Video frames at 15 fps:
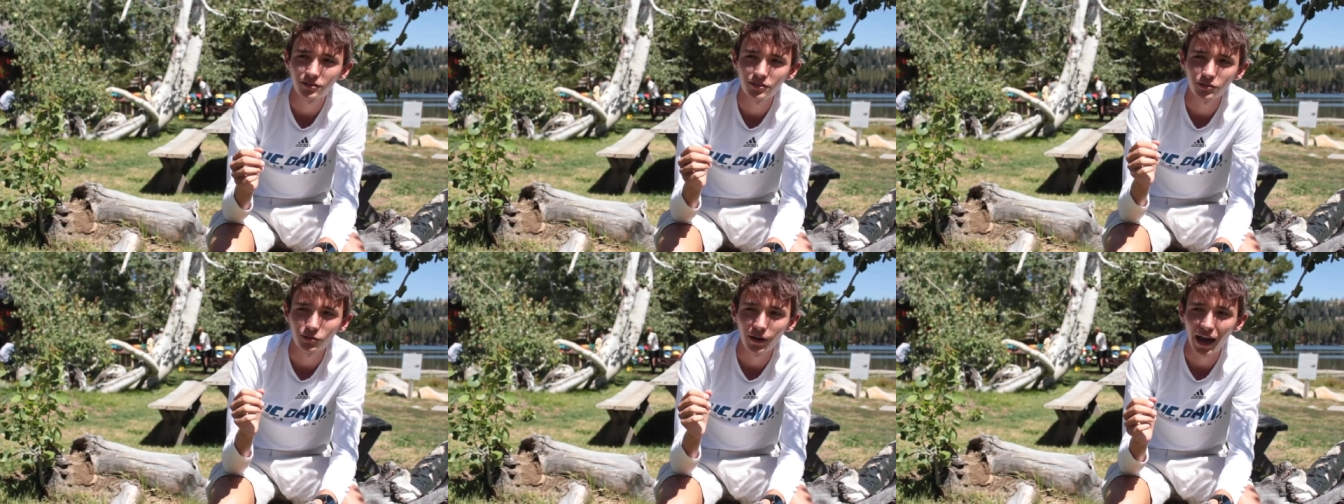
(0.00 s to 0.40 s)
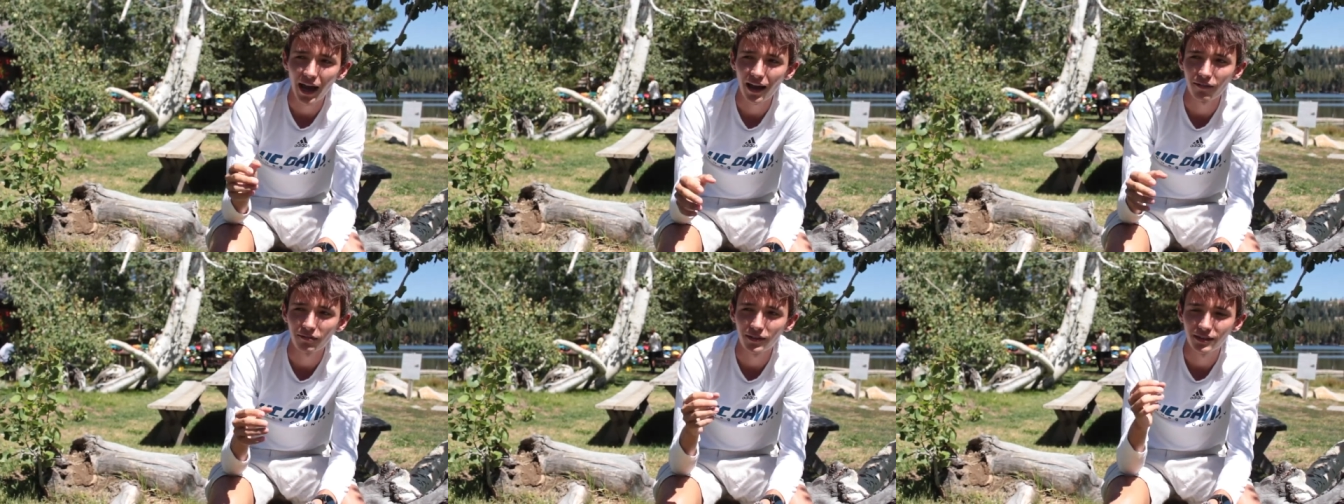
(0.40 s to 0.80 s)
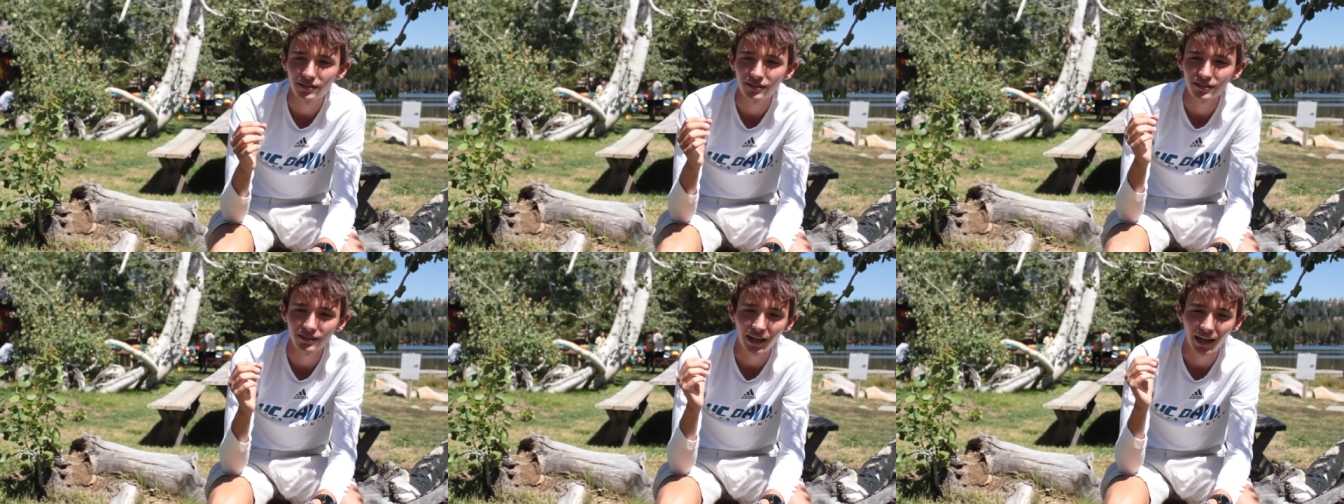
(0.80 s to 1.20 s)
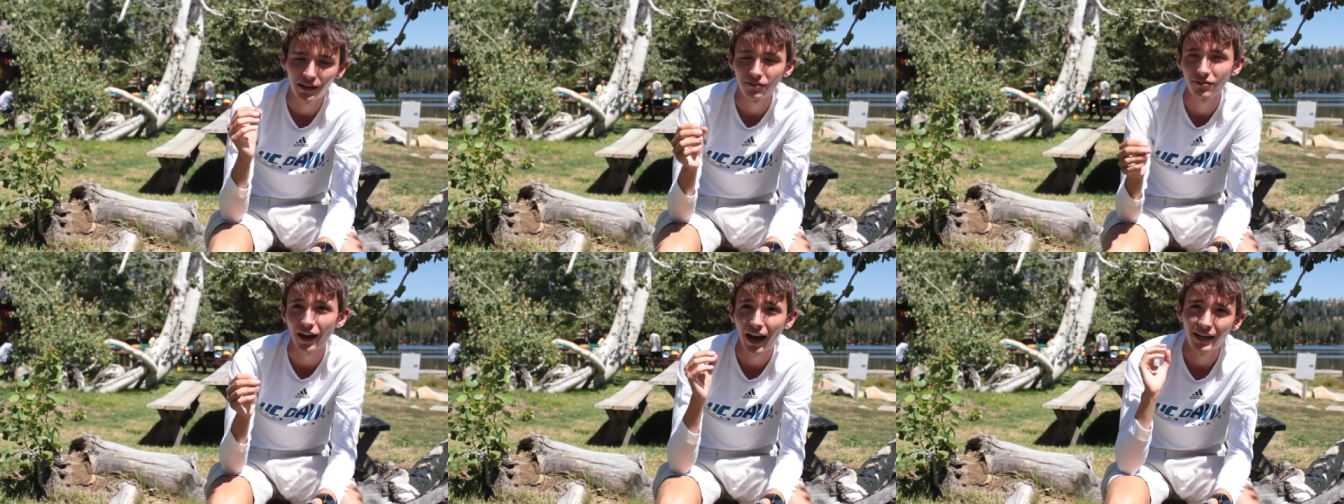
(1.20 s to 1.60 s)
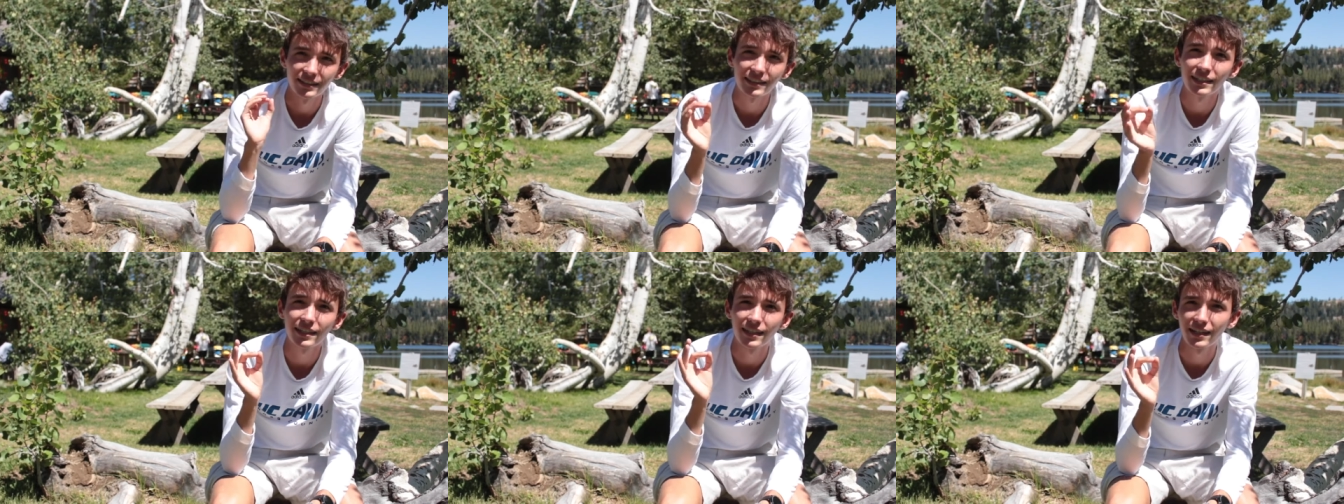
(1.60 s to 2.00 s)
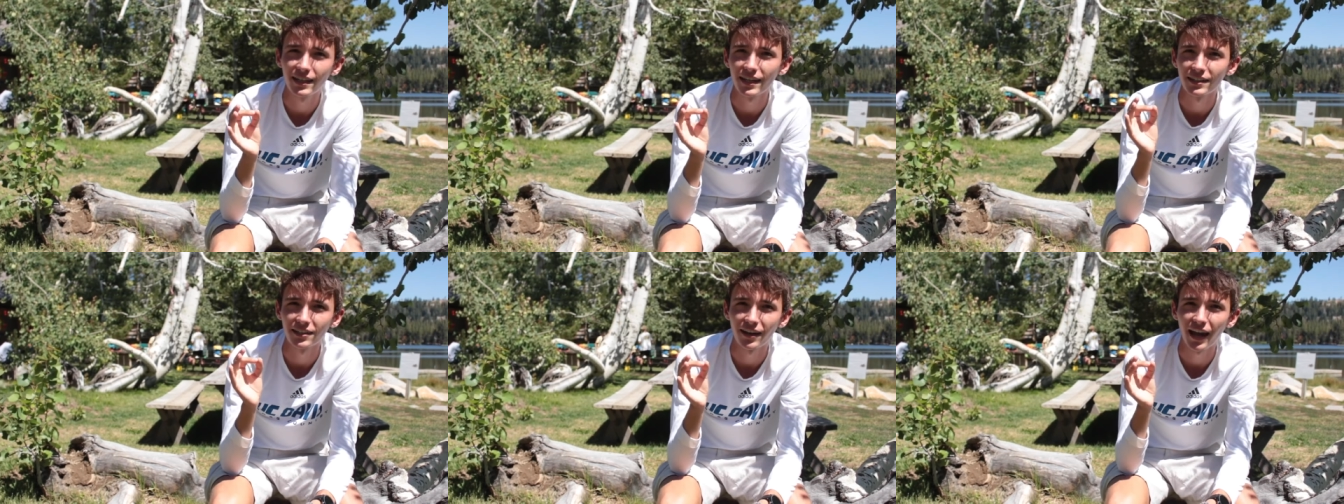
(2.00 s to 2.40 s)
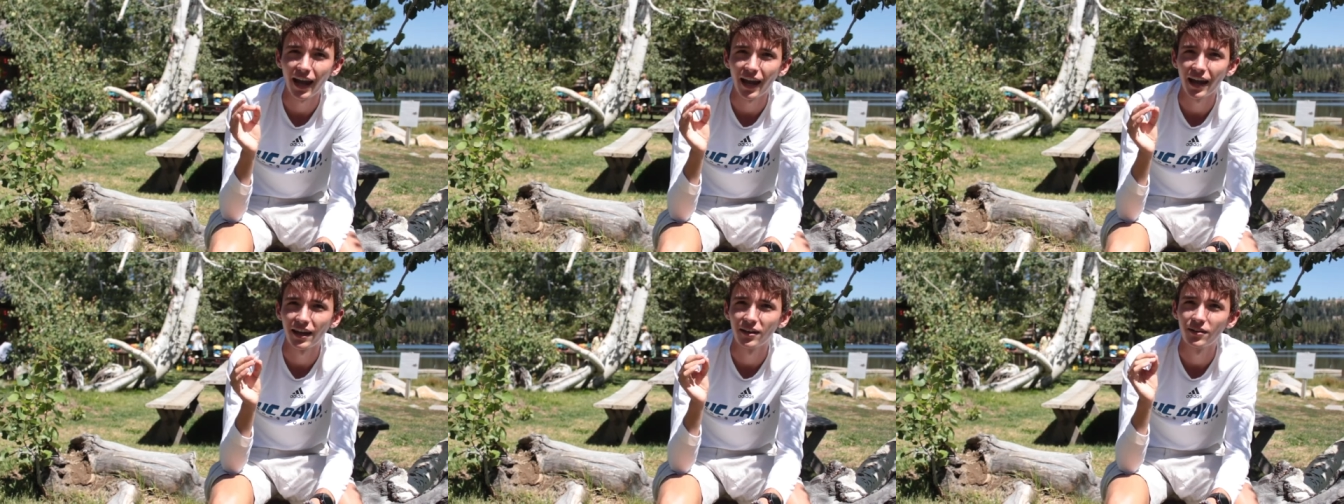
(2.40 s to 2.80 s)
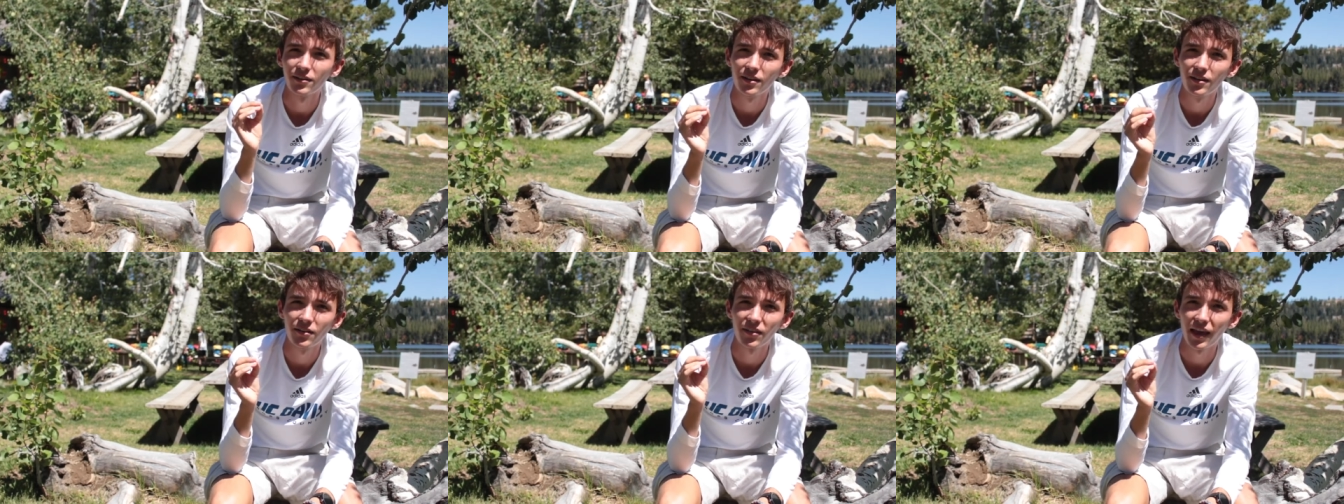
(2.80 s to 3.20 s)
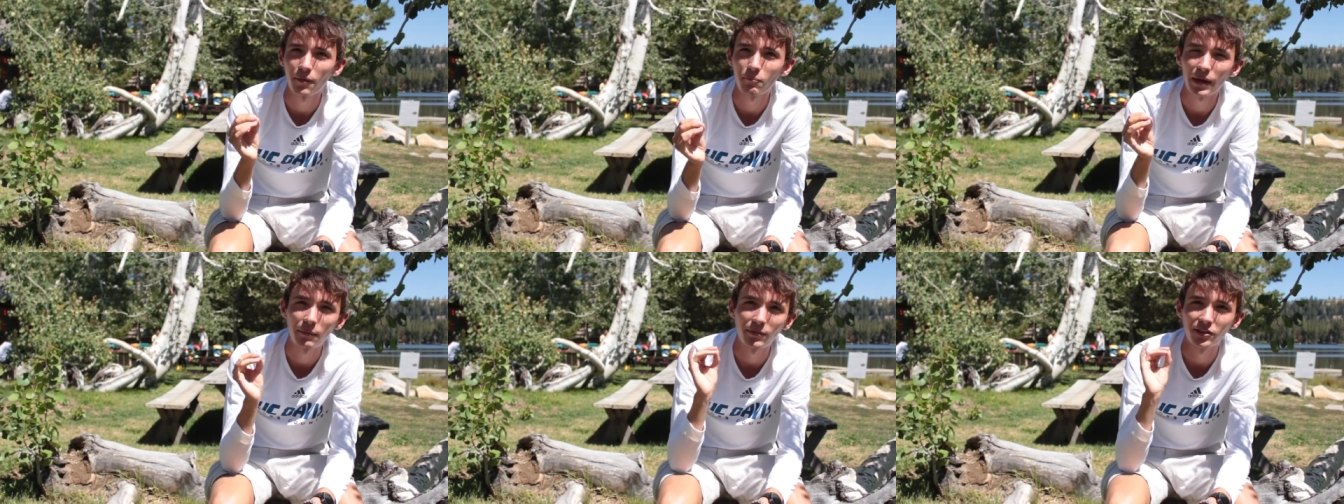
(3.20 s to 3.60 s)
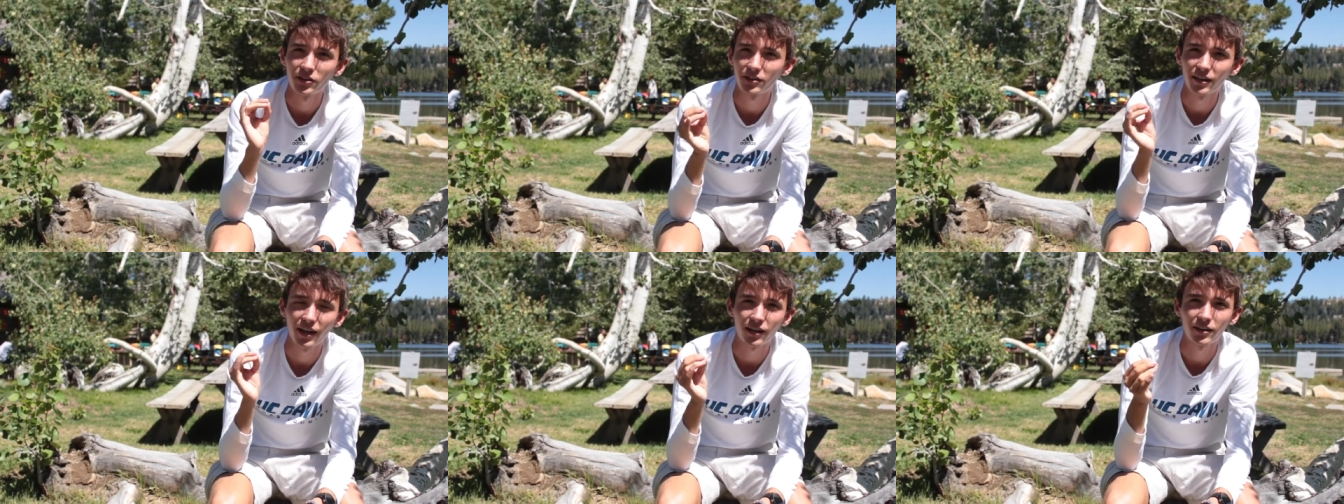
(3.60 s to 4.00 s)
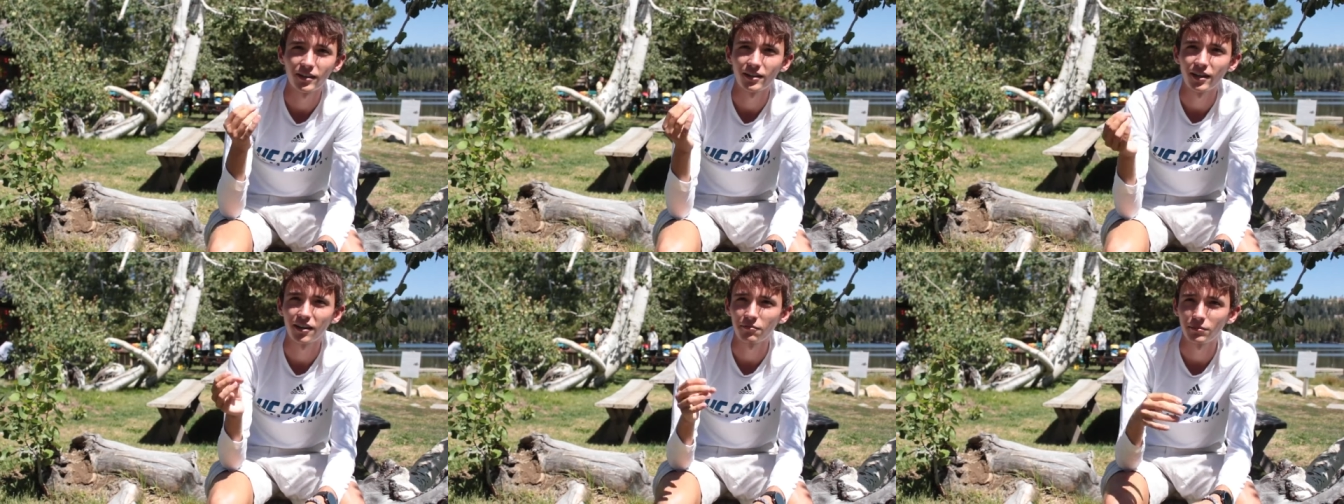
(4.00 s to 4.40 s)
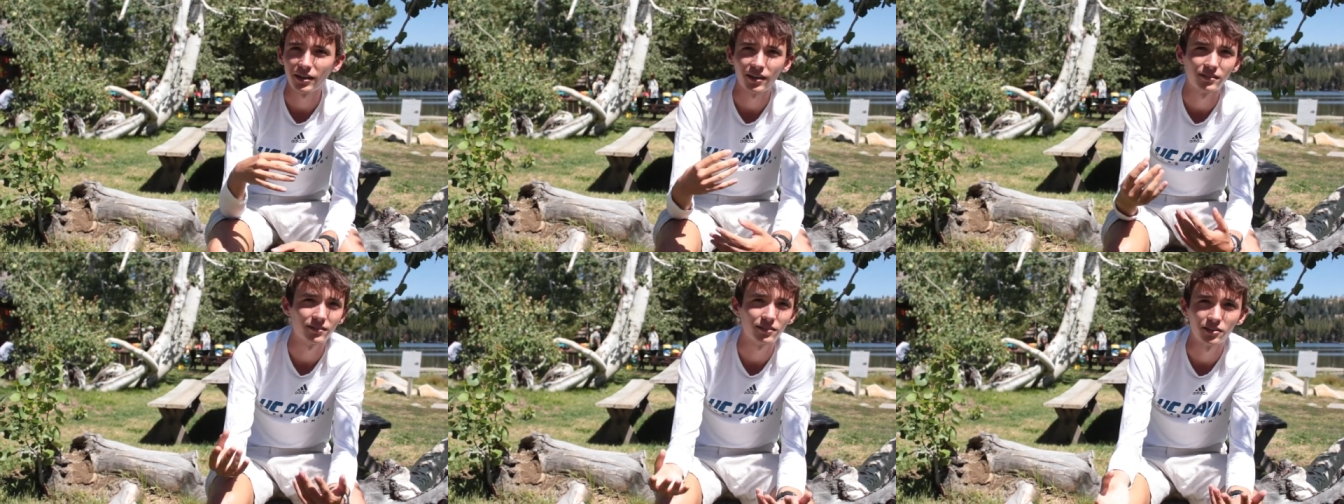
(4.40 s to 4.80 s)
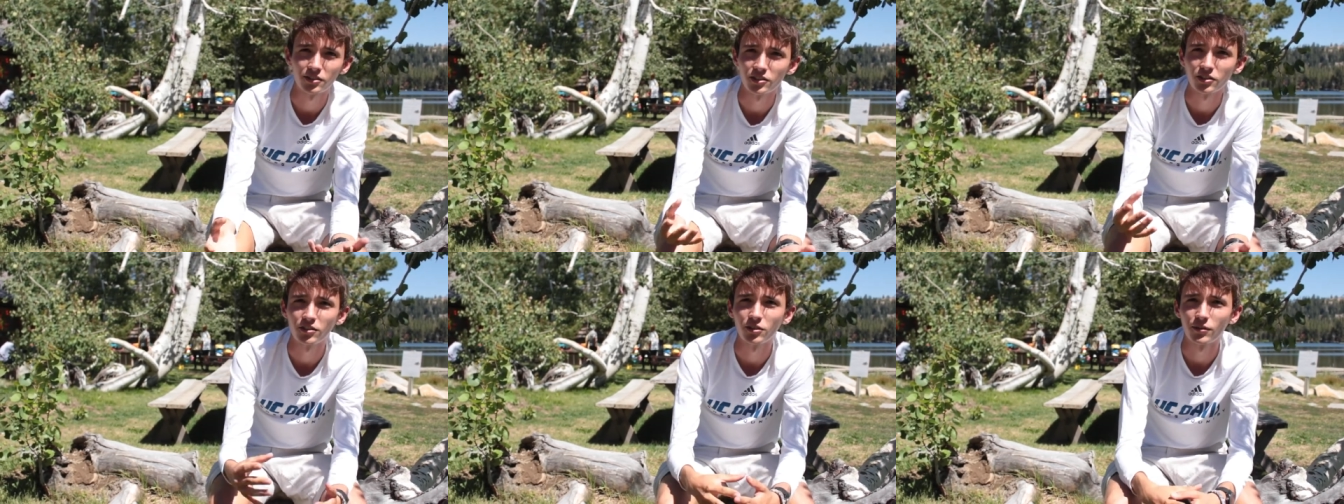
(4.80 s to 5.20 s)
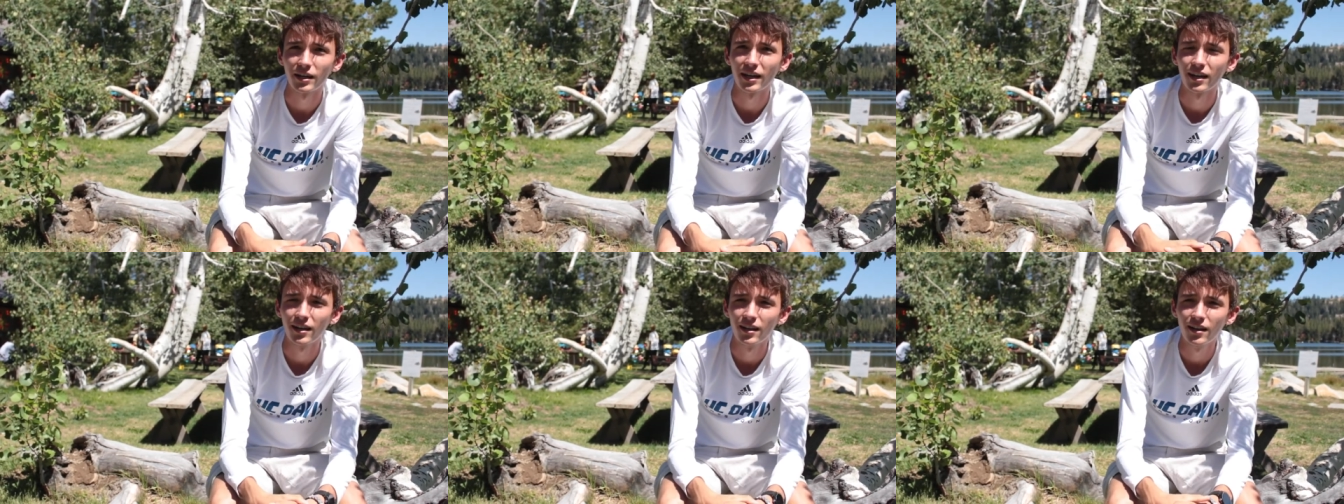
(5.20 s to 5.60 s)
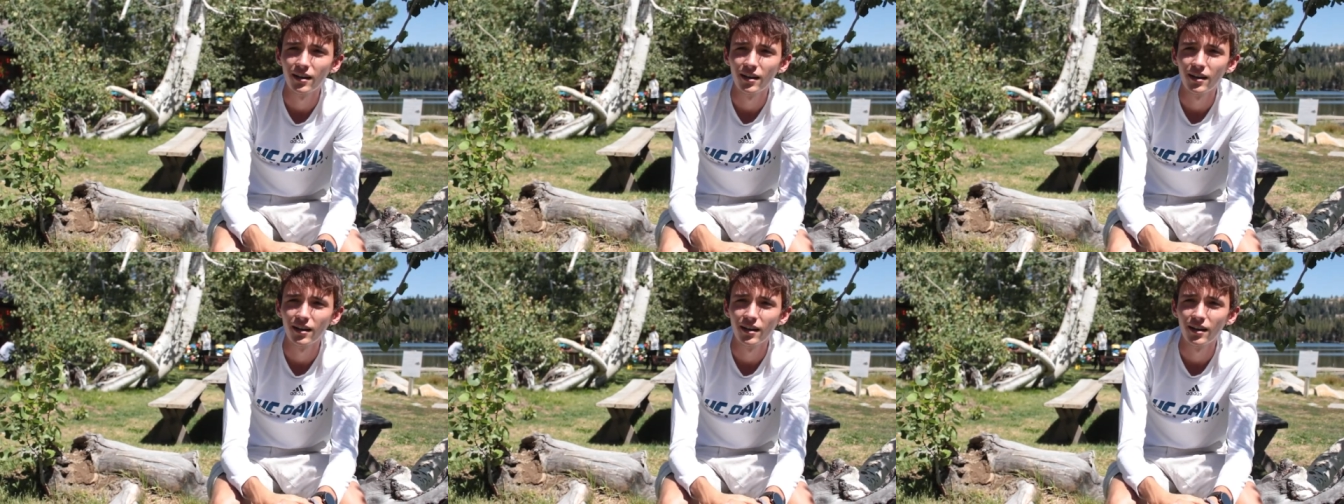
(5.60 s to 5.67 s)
to have this kind of idea in your head. maybe you're not good enough because you're new to it.